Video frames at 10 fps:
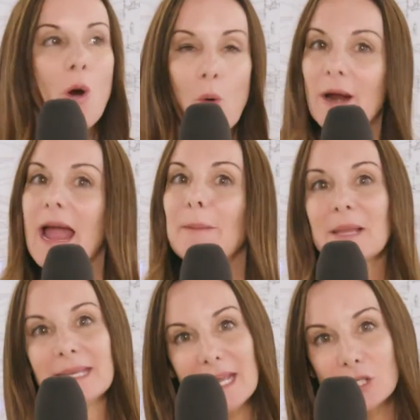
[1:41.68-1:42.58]
or
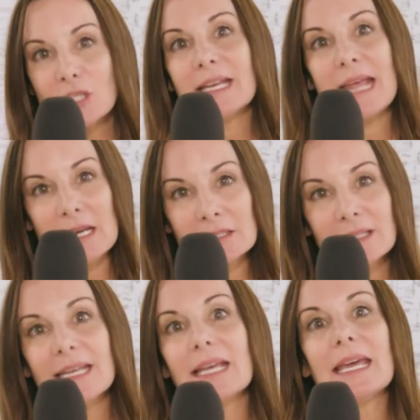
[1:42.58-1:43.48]
applications application and
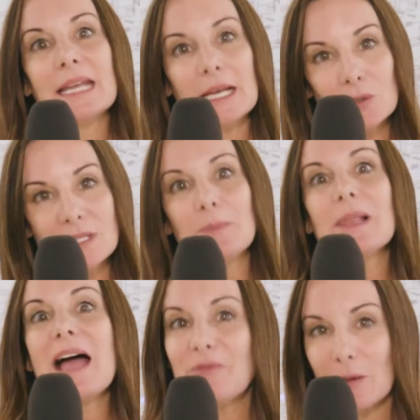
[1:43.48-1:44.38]
analytic and IoT
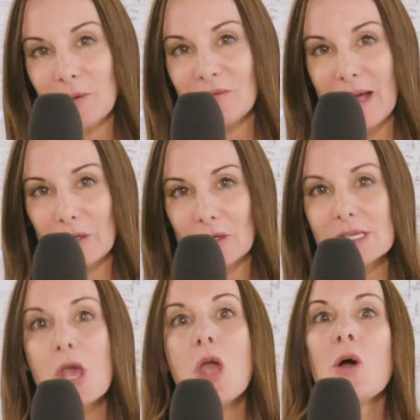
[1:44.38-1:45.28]
platform providers,